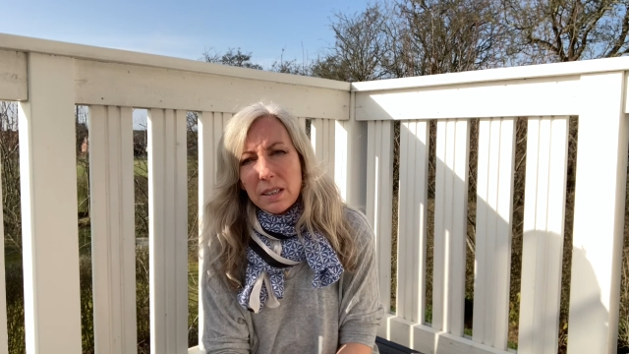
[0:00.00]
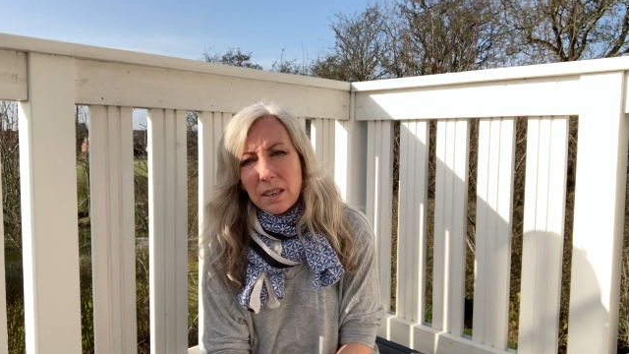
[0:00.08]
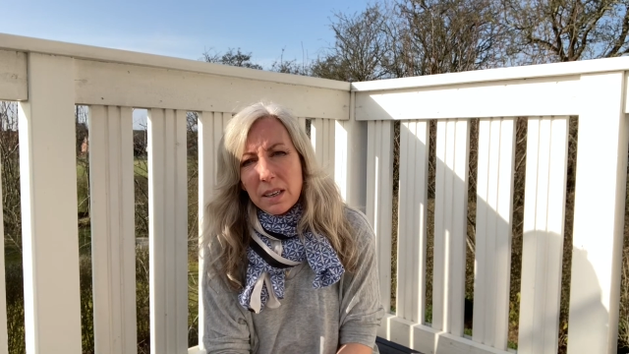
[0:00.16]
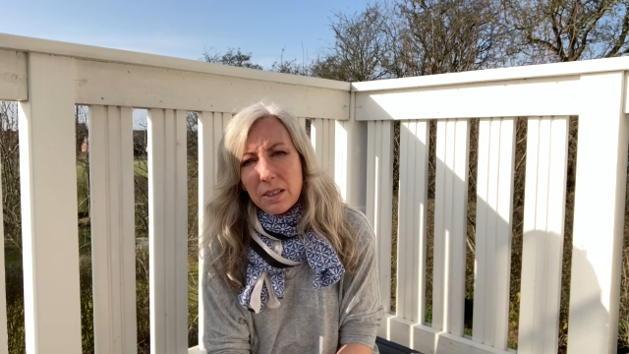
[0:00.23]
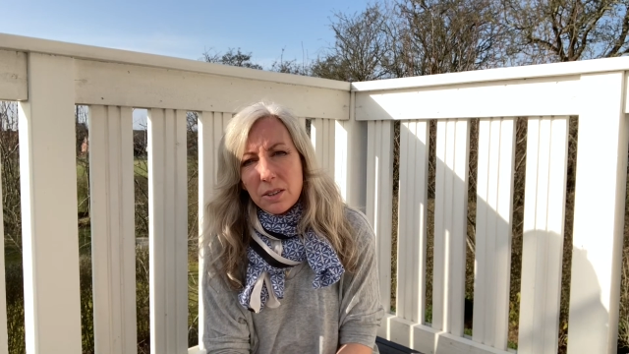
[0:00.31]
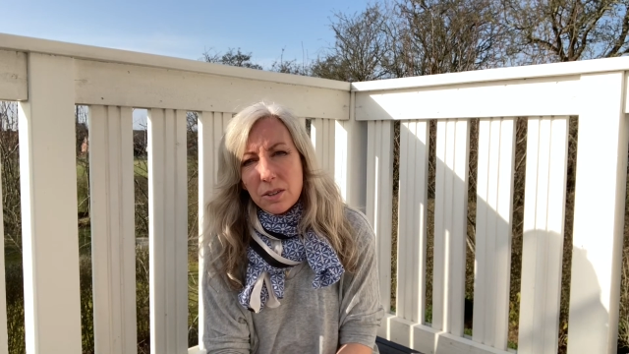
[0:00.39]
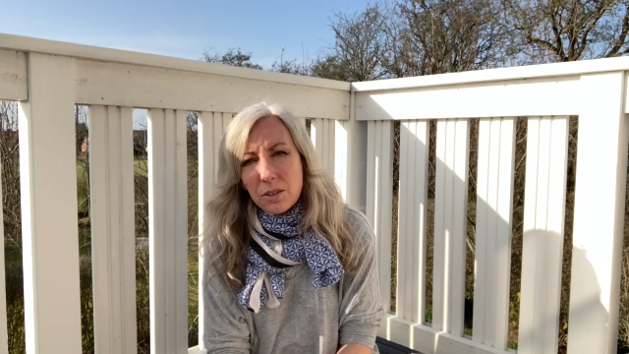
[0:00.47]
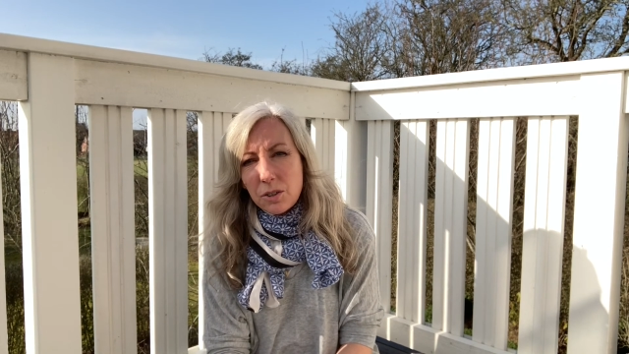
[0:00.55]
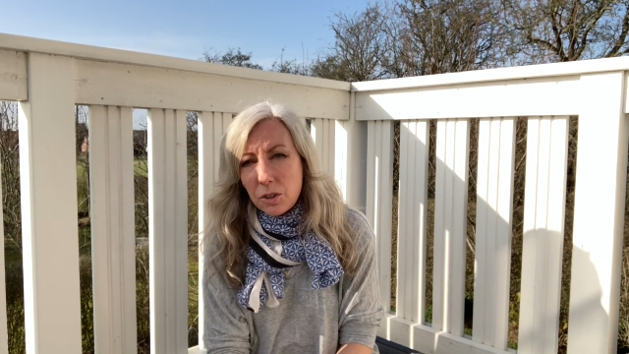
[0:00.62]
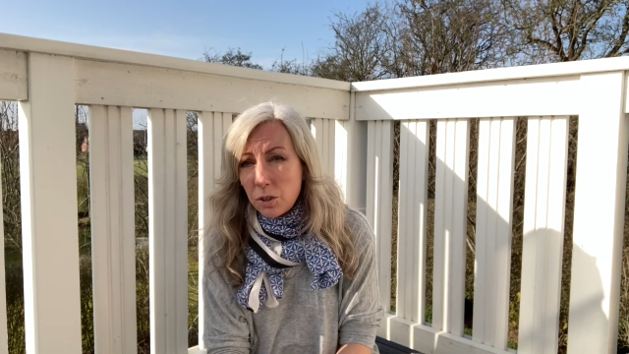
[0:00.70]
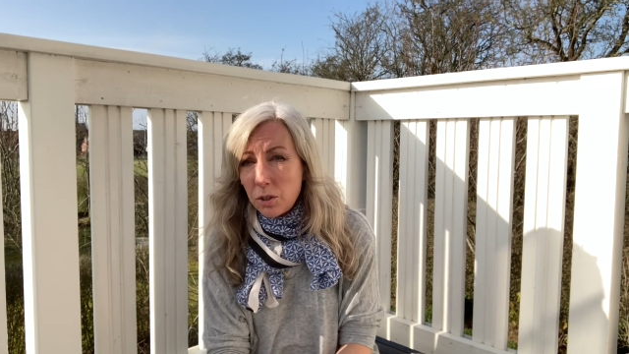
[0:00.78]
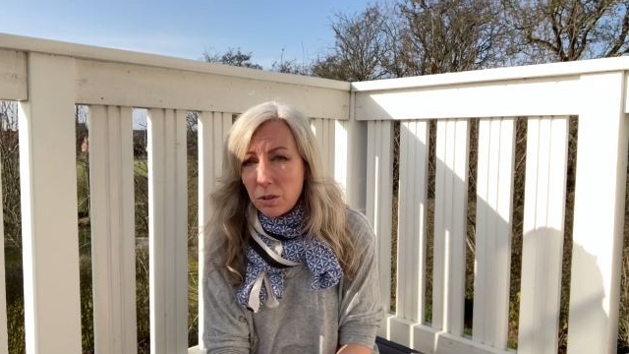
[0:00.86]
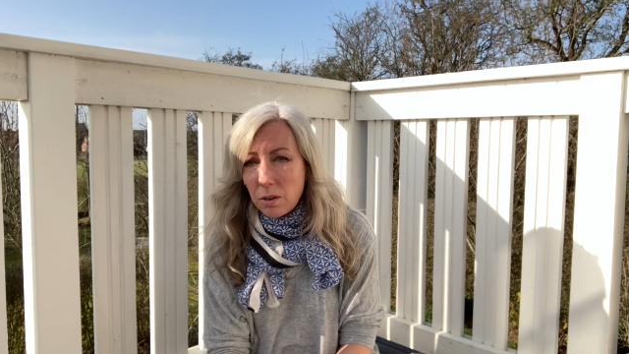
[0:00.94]
dangers,
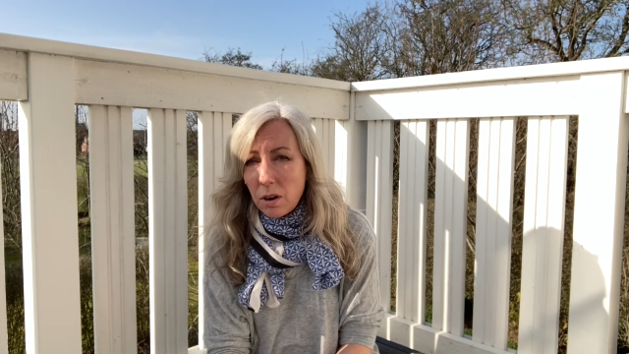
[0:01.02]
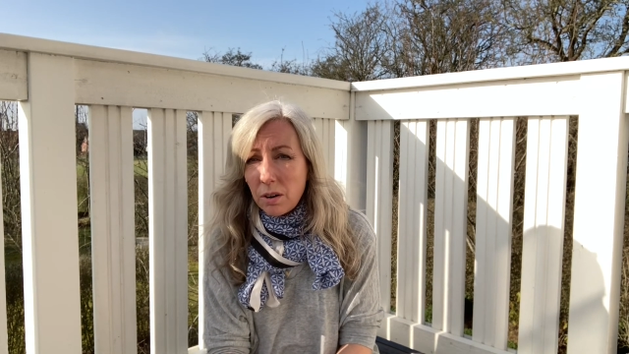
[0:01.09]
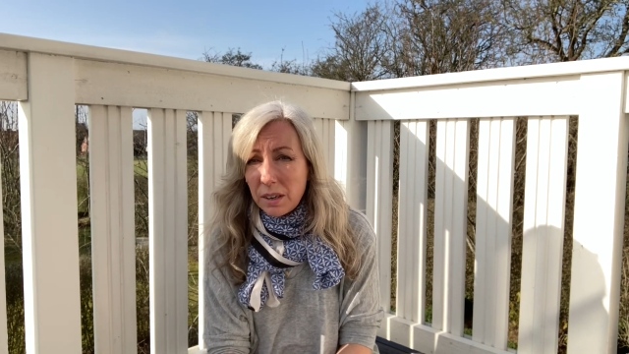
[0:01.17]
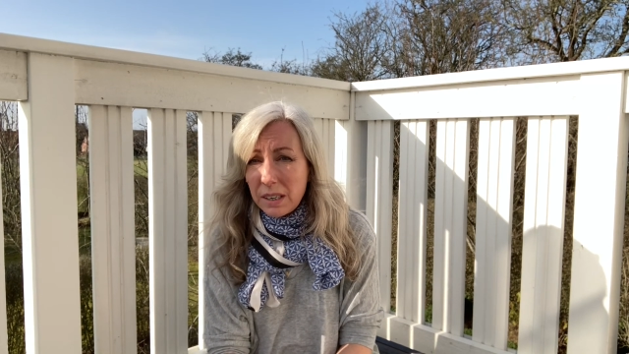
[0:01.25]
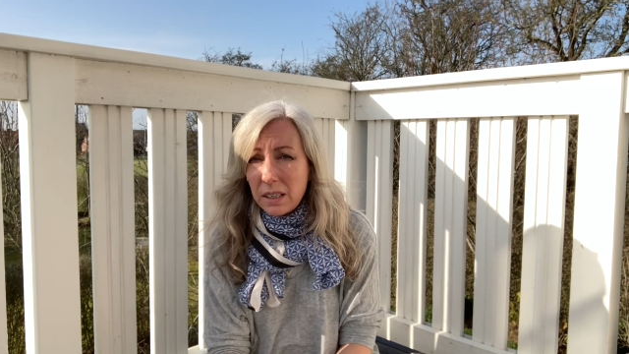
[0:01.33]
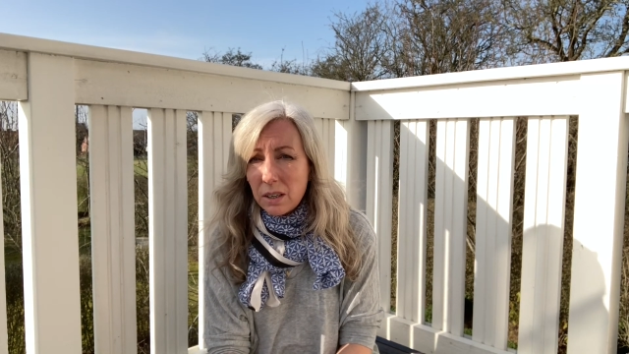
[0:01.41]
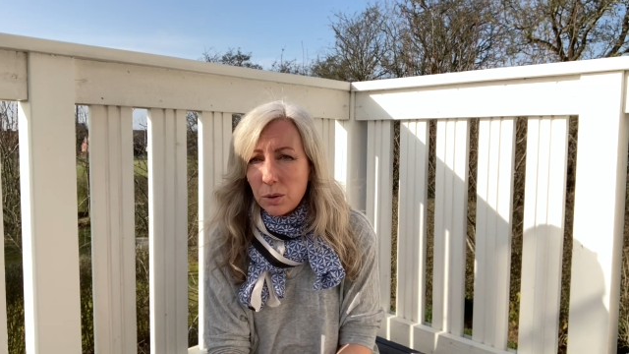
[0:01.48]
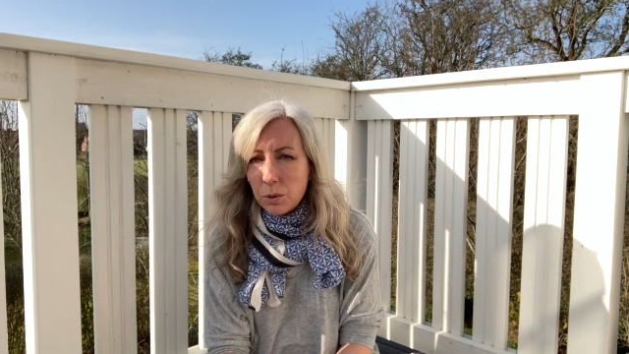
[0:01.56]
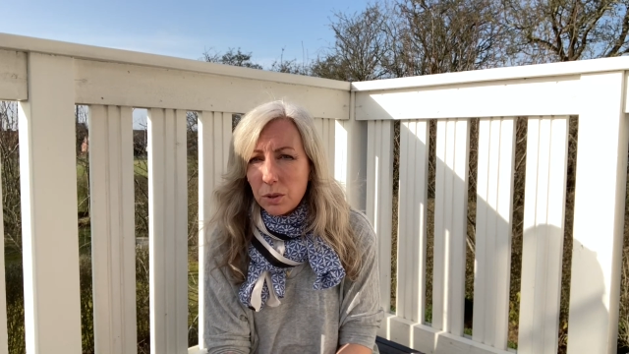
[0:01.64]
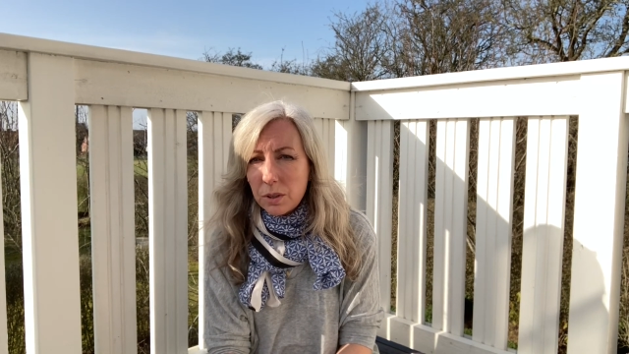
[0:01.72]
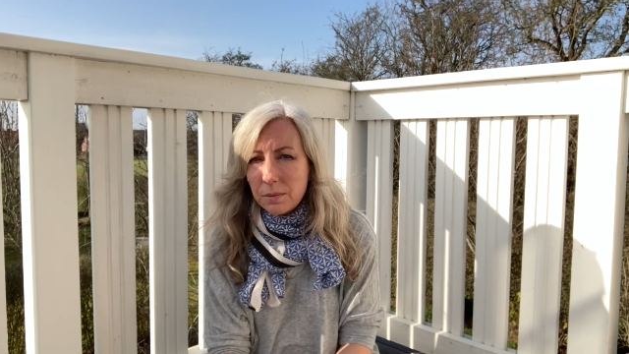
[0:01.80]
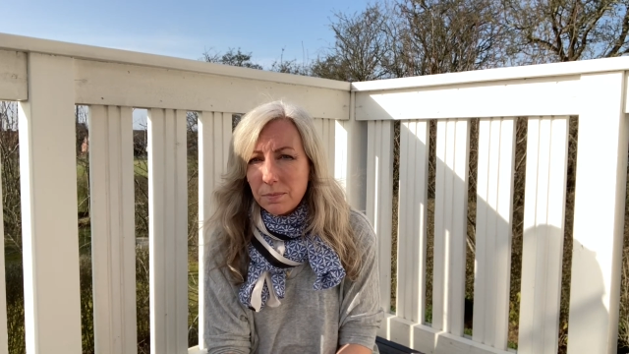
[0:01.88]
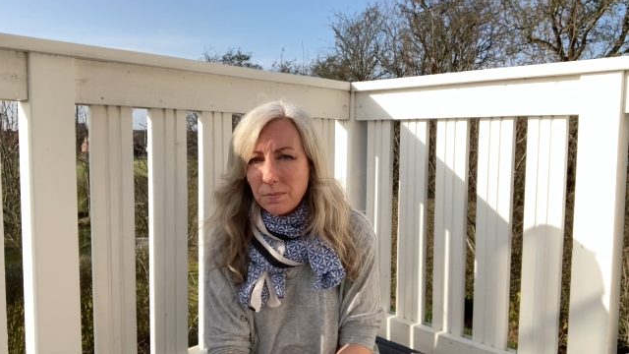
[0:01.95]
just to our egos.